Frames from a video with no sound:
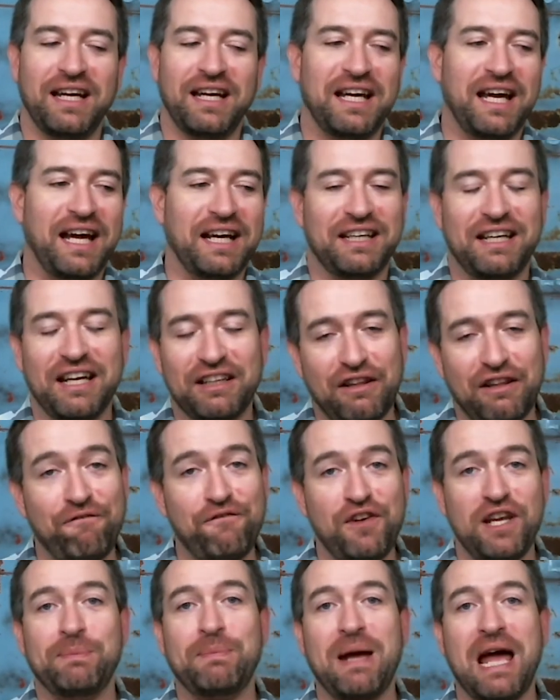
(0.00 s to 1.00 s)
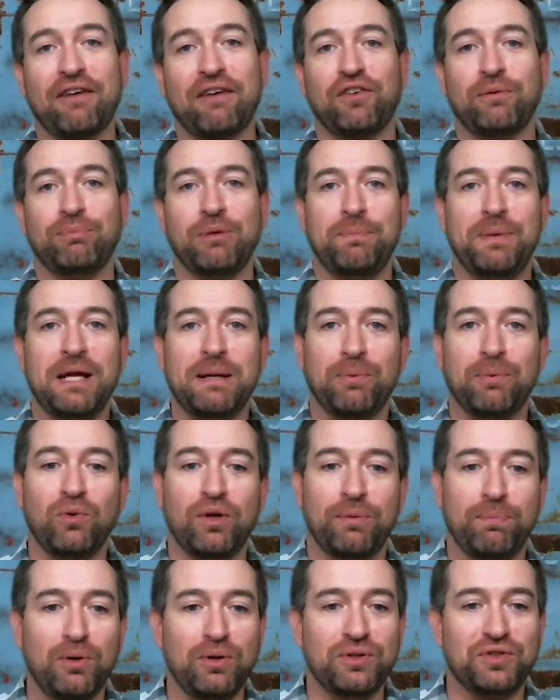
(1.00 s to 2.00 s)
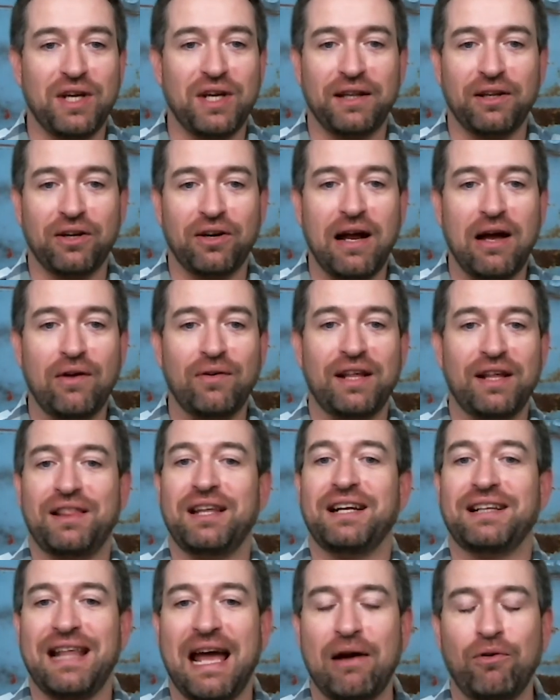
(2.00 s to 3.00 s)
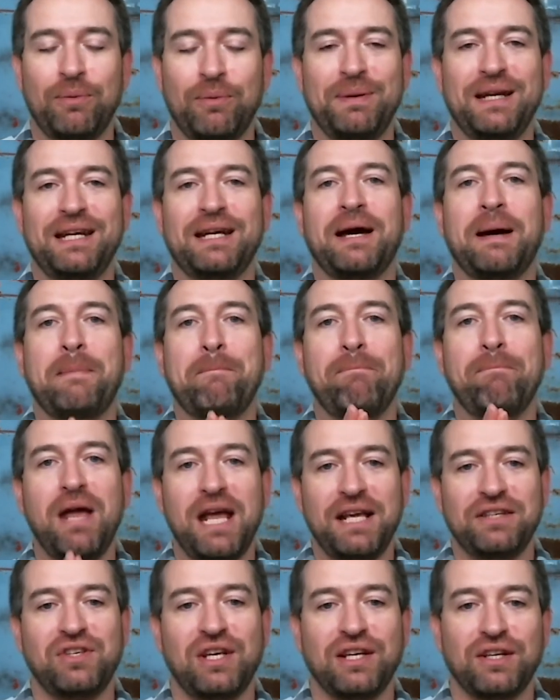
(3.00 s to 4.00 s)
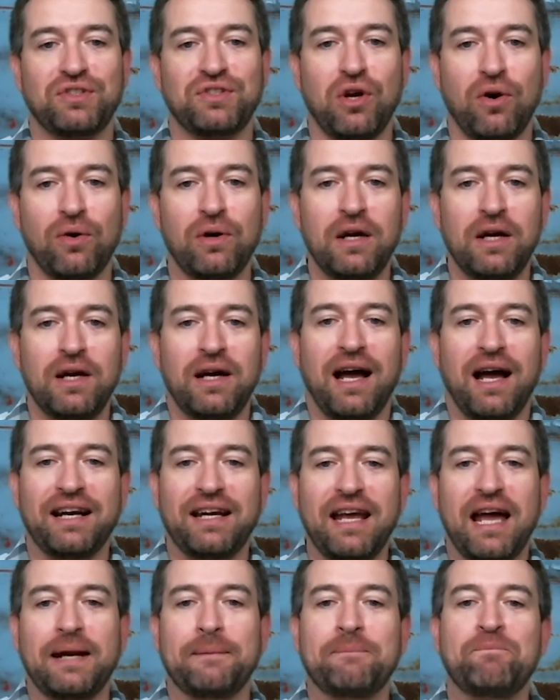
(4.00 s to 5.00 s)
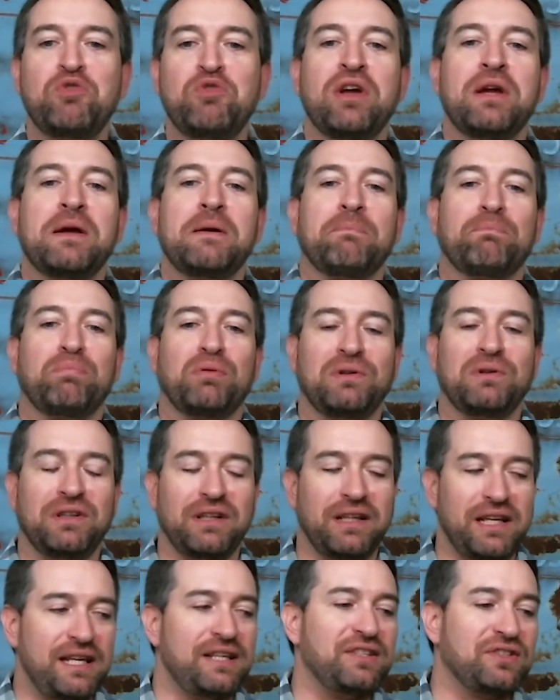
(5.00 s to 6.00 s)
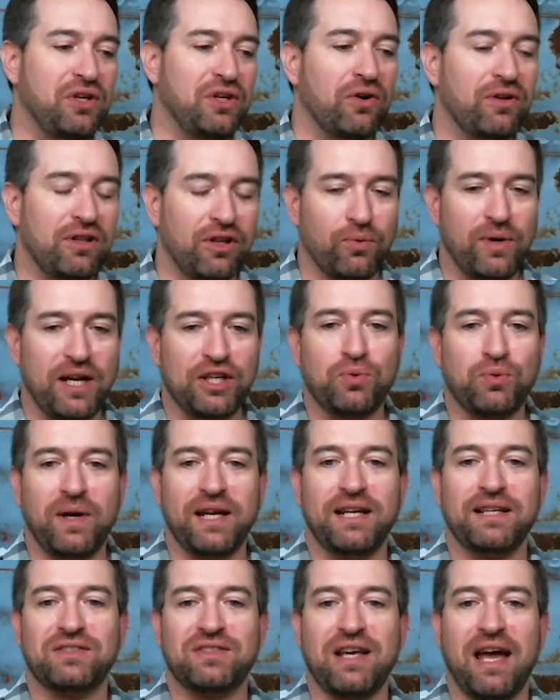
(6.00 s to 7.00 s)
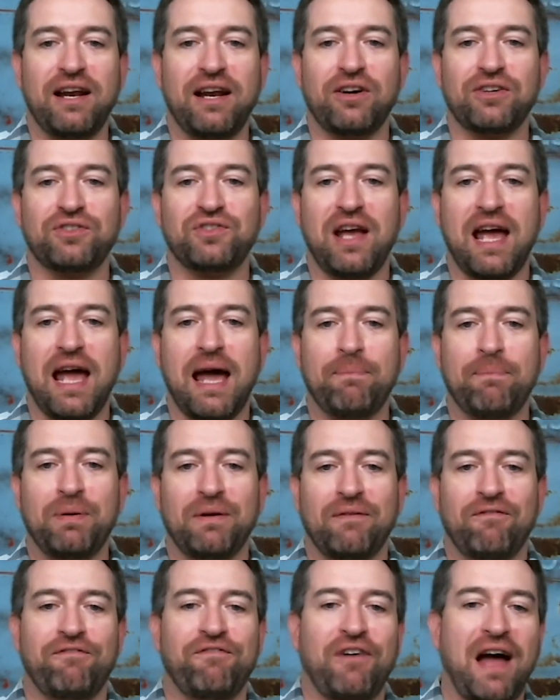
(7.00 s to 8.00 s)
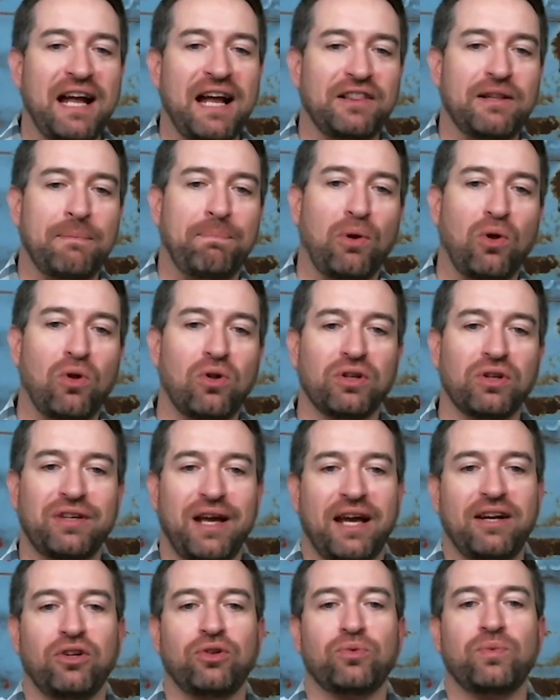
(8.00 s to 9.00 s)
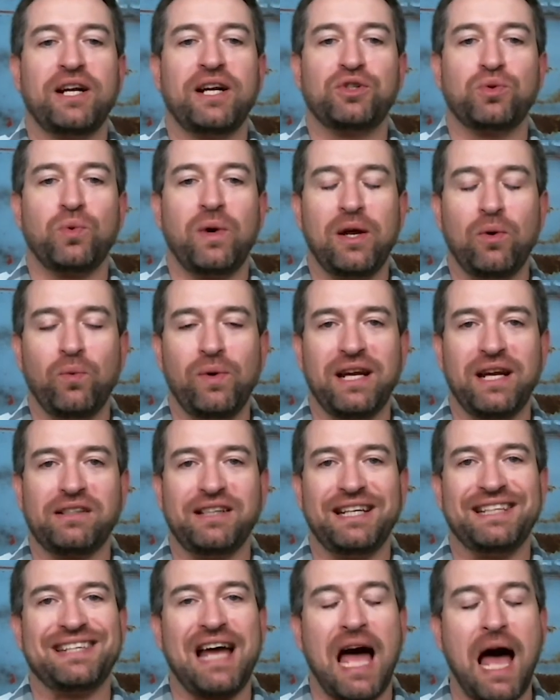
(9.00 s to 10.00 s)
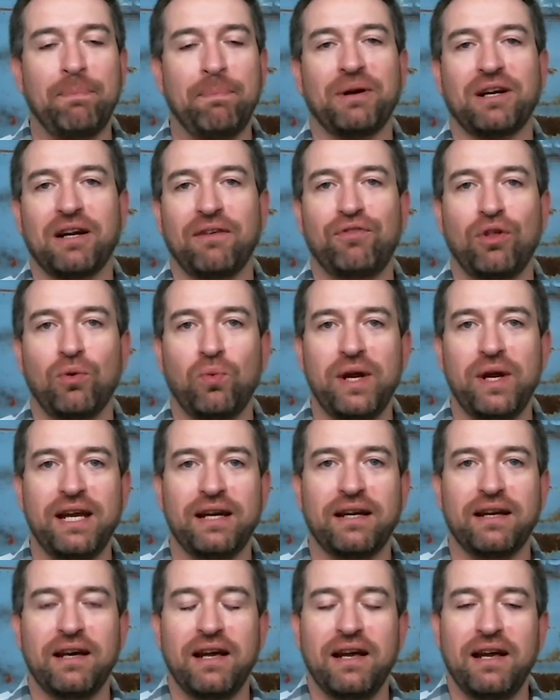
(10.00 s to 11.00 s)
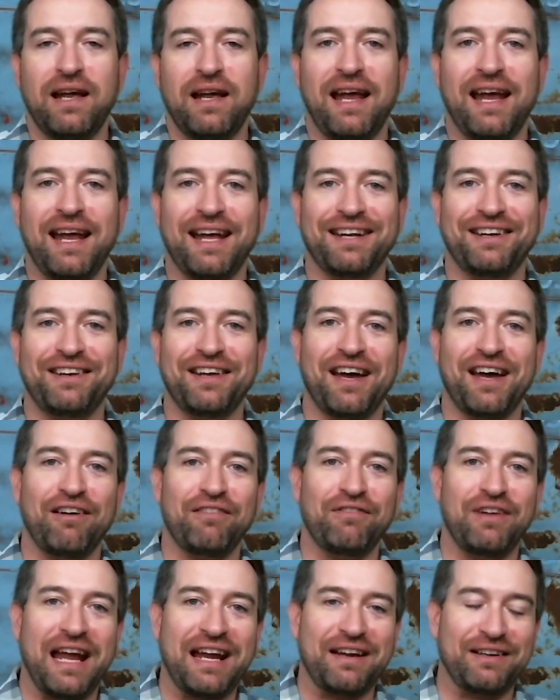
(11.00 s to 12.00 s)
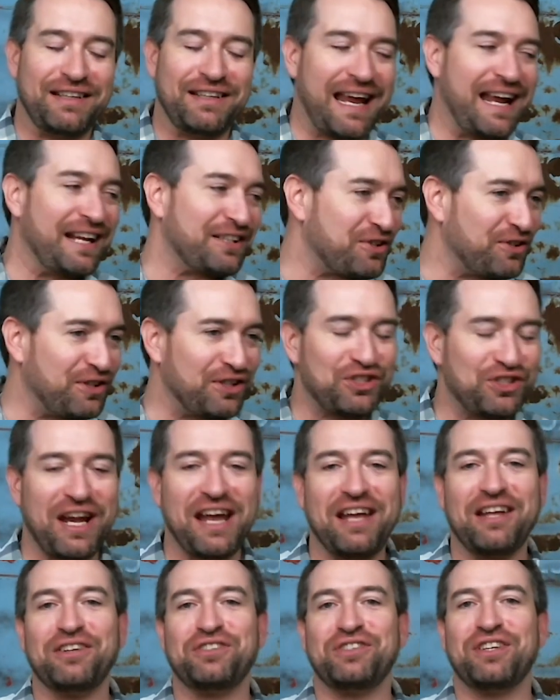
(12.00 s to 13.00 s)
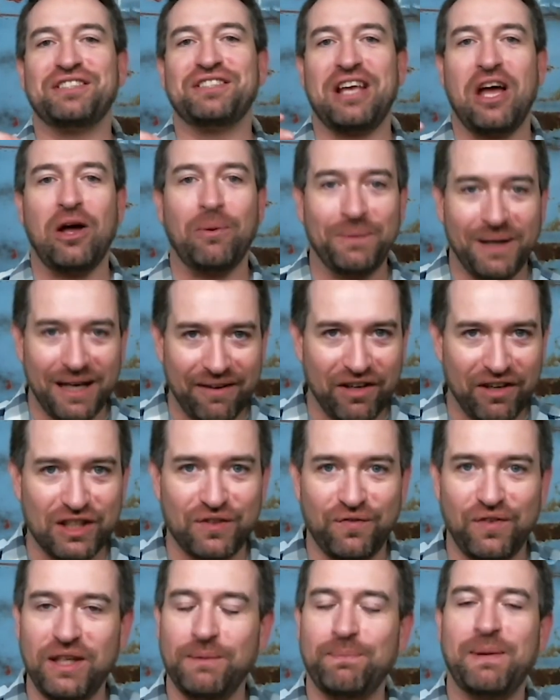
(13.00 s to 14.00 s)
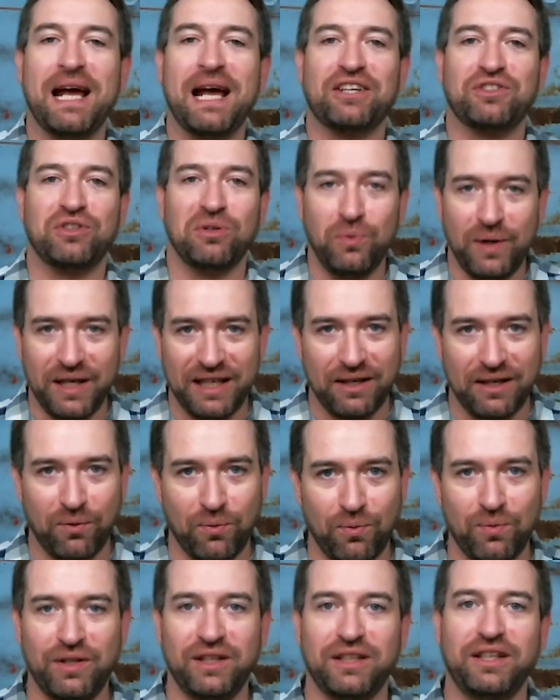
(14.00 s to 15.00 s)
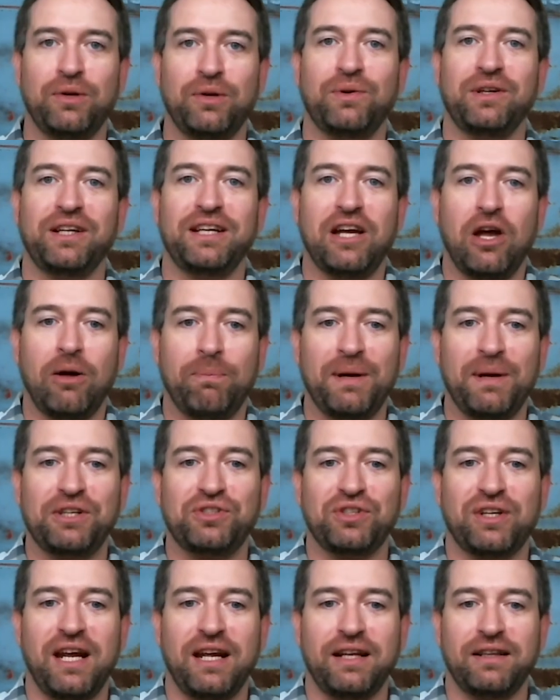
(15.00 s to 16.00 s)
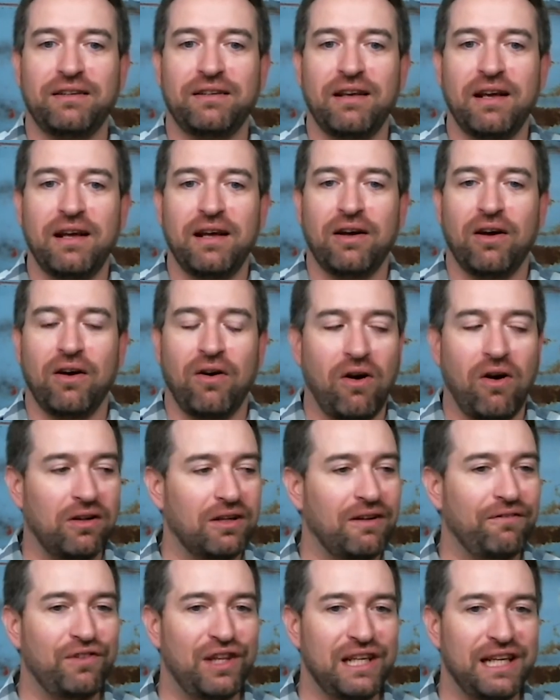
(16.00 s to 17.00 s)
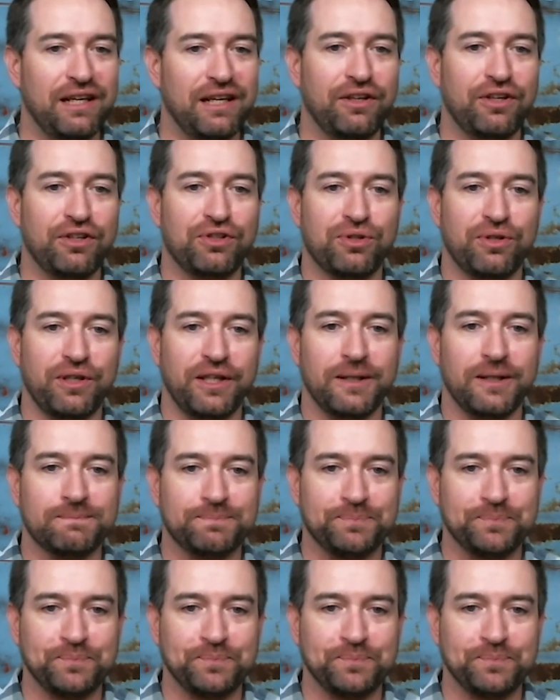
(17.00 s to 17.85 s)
Uh, get the feedback from the people with boots on the ground. I think that would be amazing. So, again, please go to the Wrenchway Insiders app, find the poll titled Wrenchway Weekly Topic of the Week, and uh, answer the challenges, help give us feedback so we can really, really help educate all of the industry.